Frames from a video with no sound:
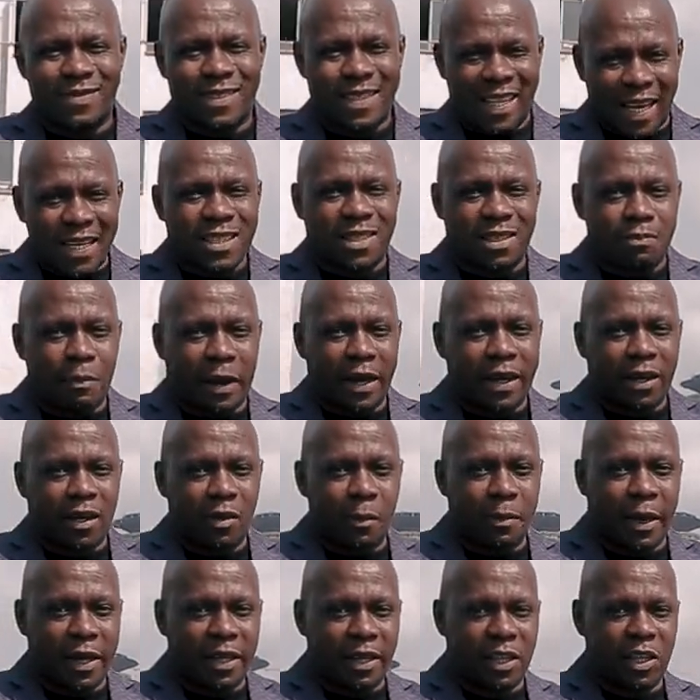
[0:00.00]
That's my
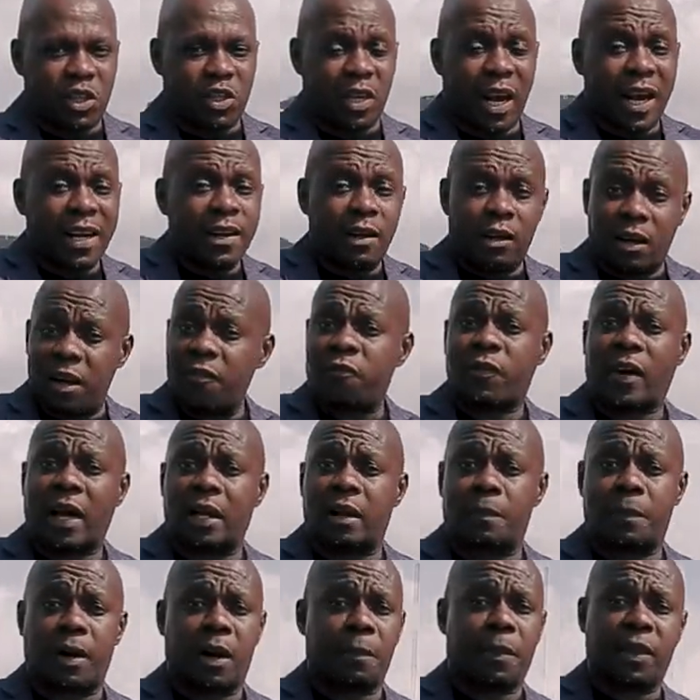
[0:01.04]
combination. I'd love
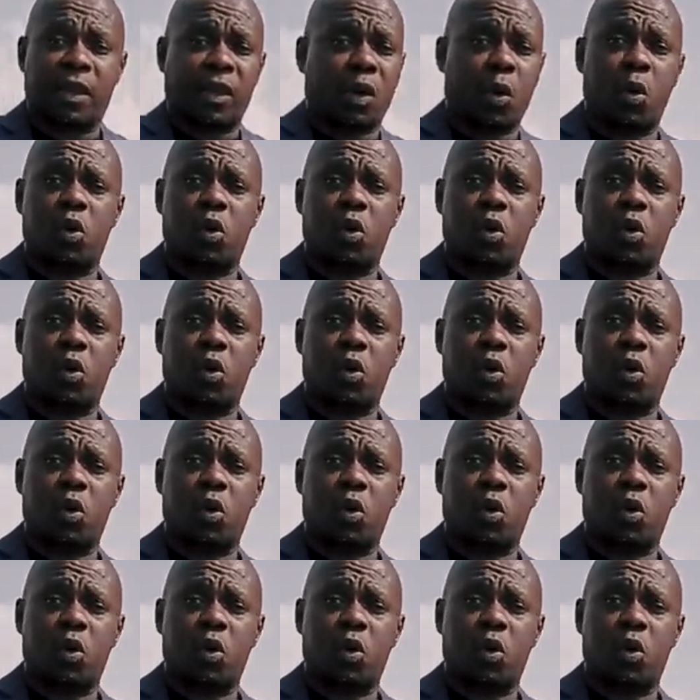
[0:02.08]
Calabar, but the